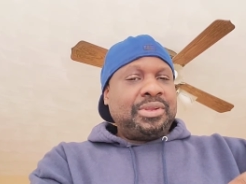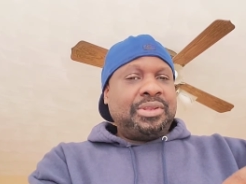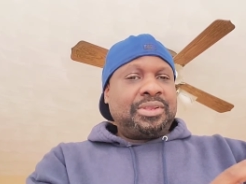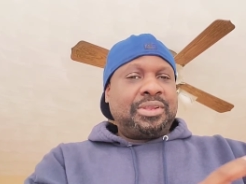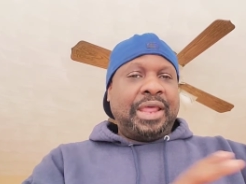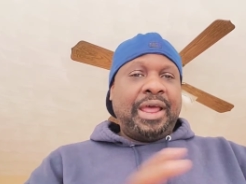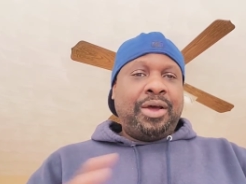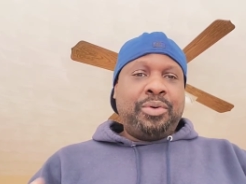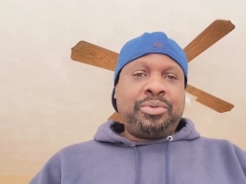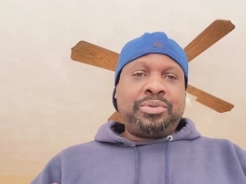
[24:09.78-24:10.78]

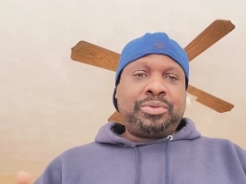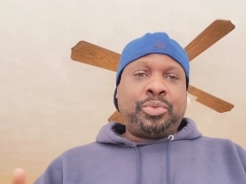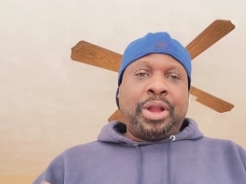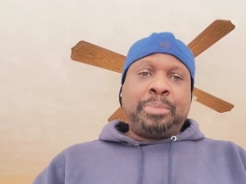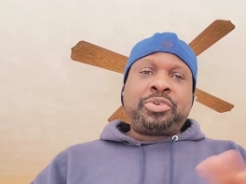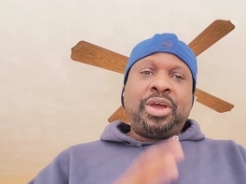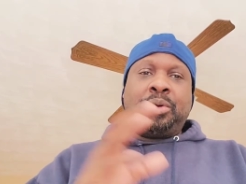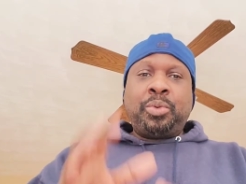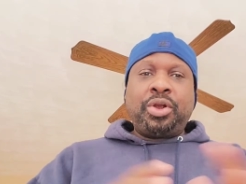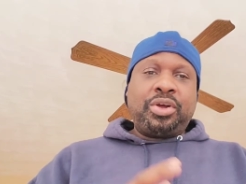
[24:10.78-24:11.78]
Now, what I'm trying to
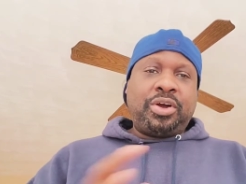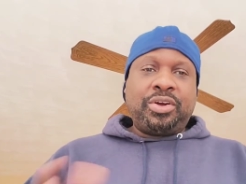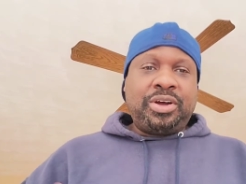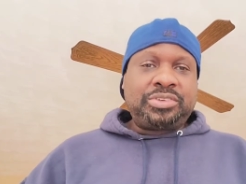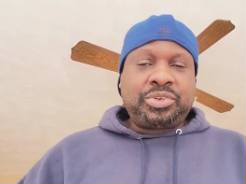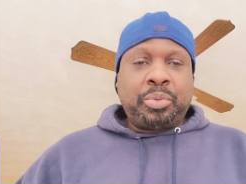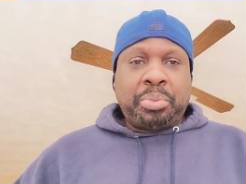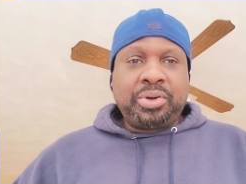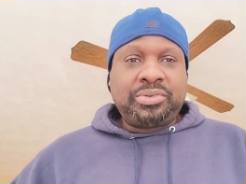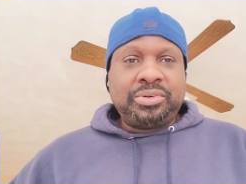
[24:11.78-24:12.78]
work on also
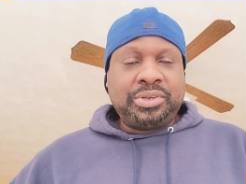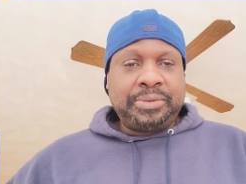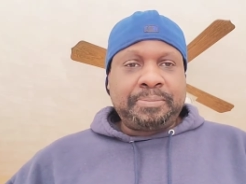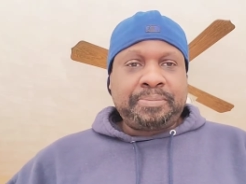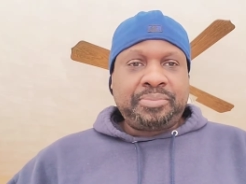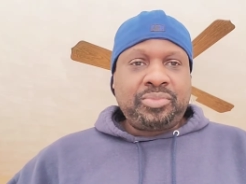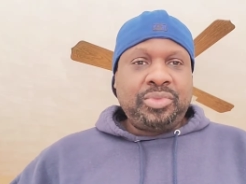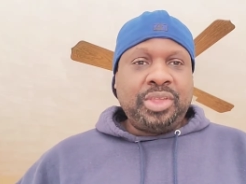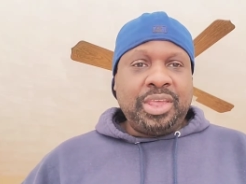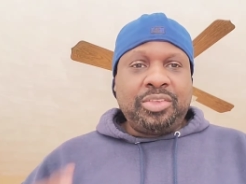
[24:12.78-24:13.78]
personally
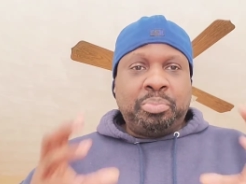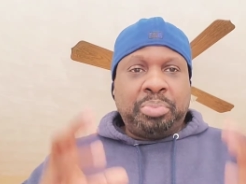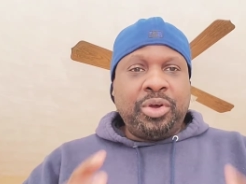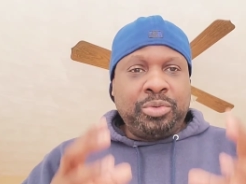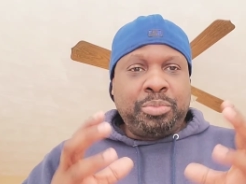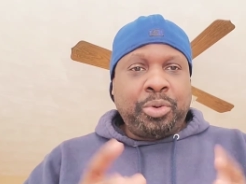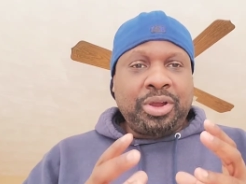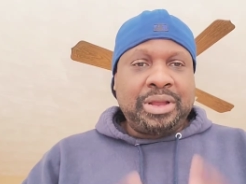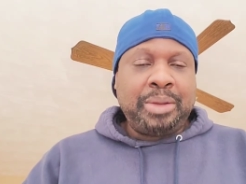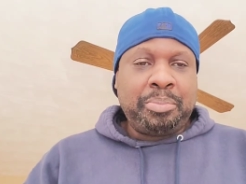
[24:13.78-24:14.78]
is build more
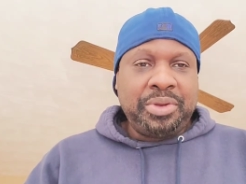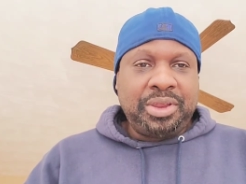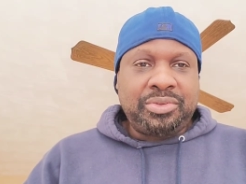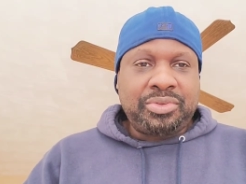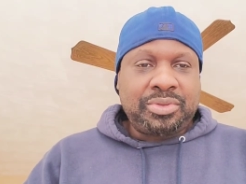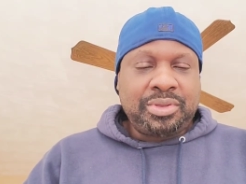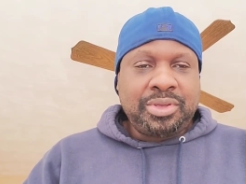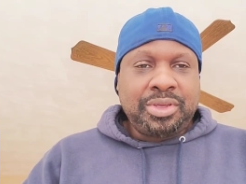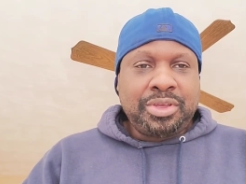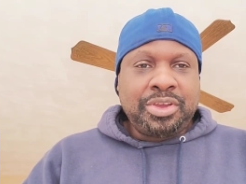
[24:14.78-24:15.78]
companies.
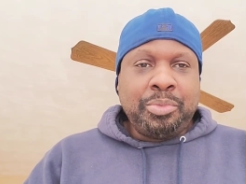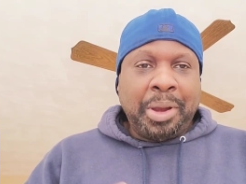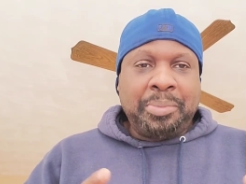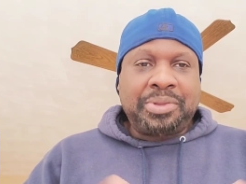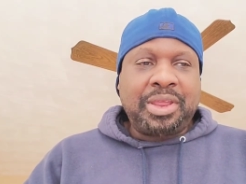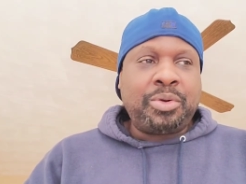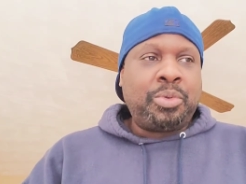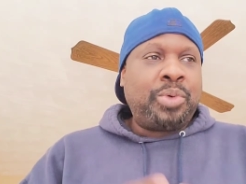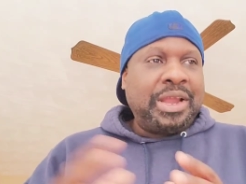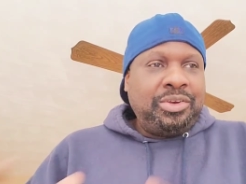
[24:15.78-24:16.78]
You might be thinking, well,
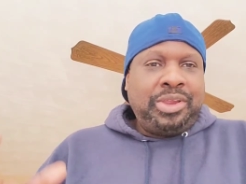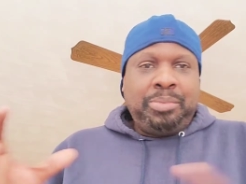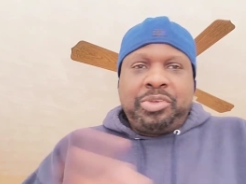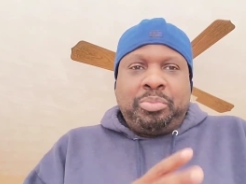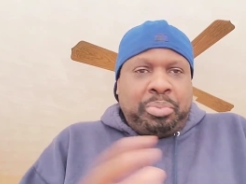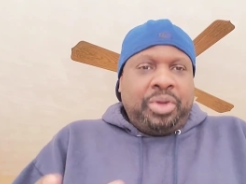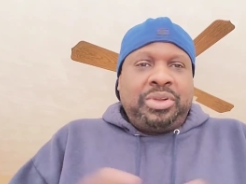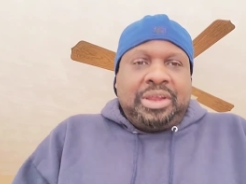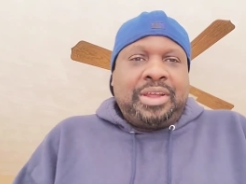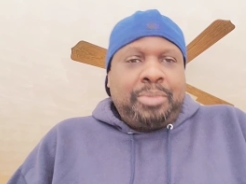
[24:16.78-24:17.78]
why you keep just
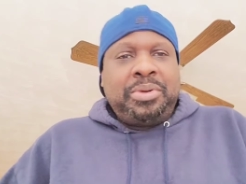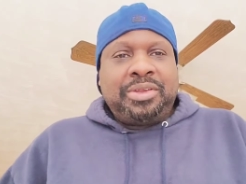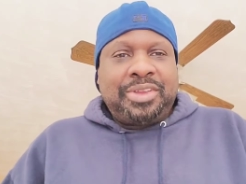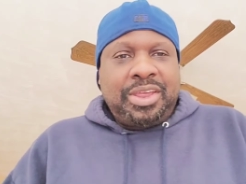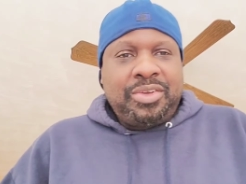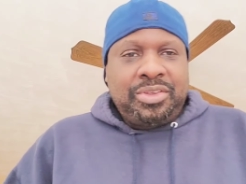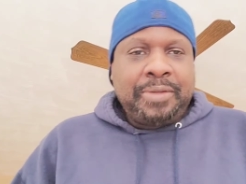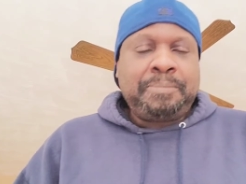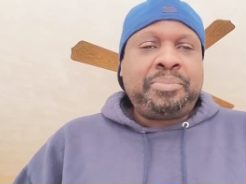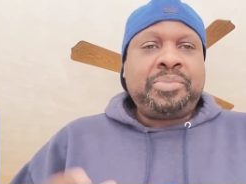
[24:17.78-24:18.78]
building companies, nigga?
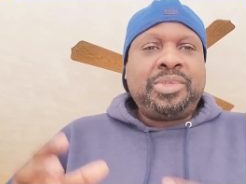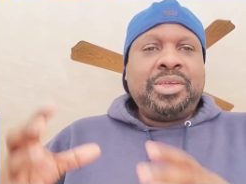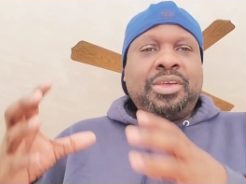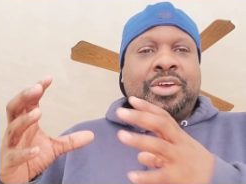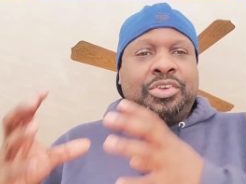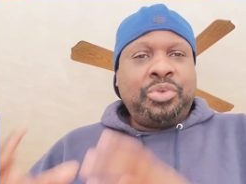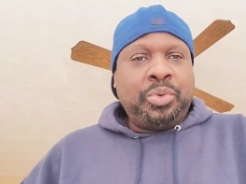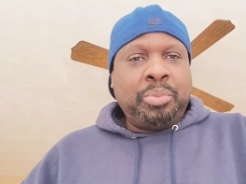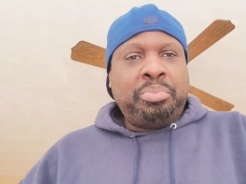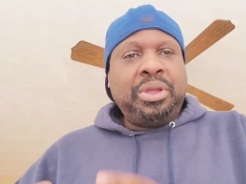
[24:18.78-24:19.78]
Because you
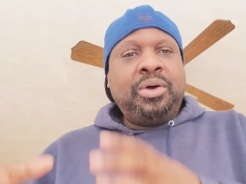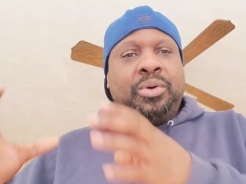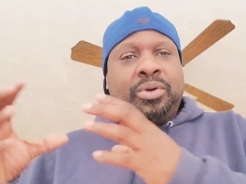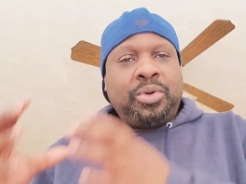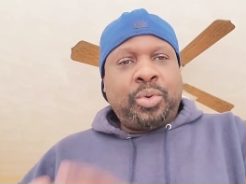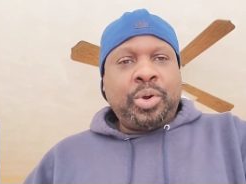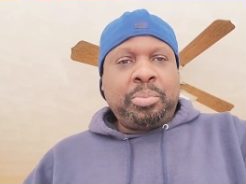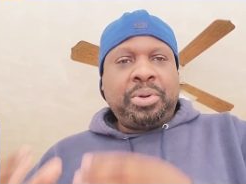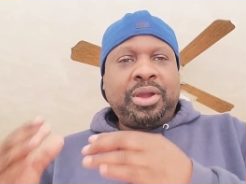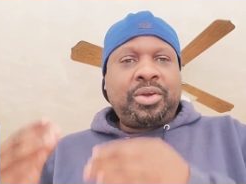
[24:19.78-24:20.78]
could build
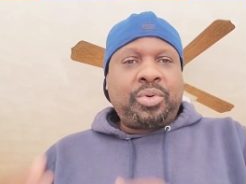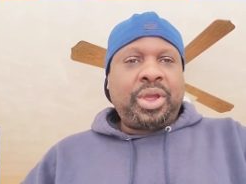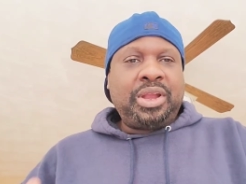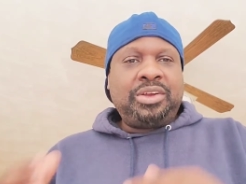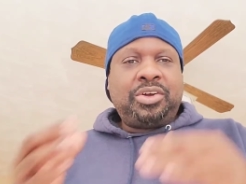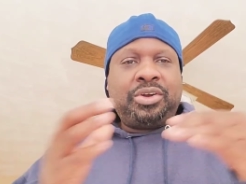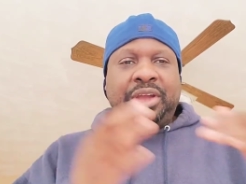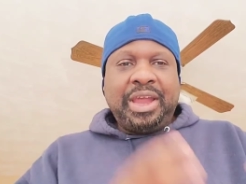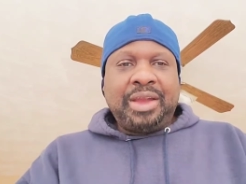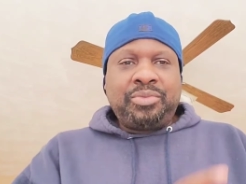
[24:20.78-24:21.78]
corporate credit on
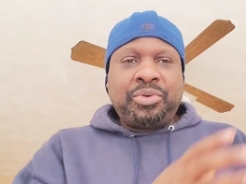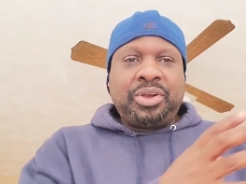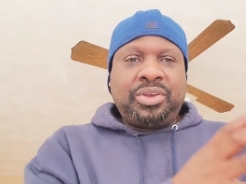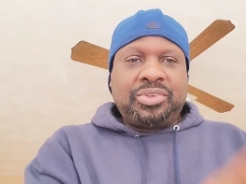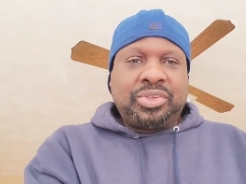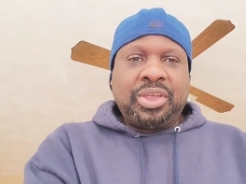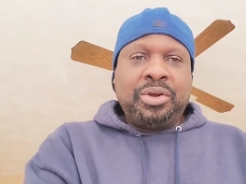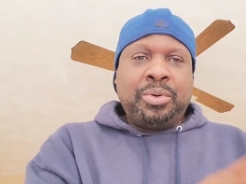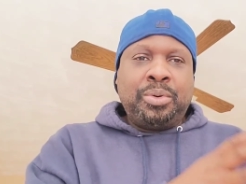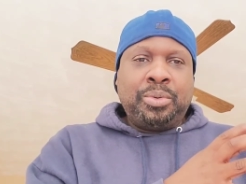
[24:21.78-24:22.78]
every
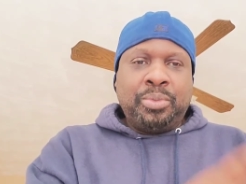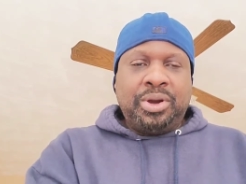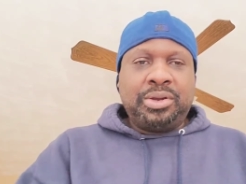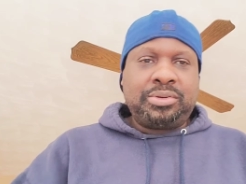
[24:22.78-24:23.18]
single one.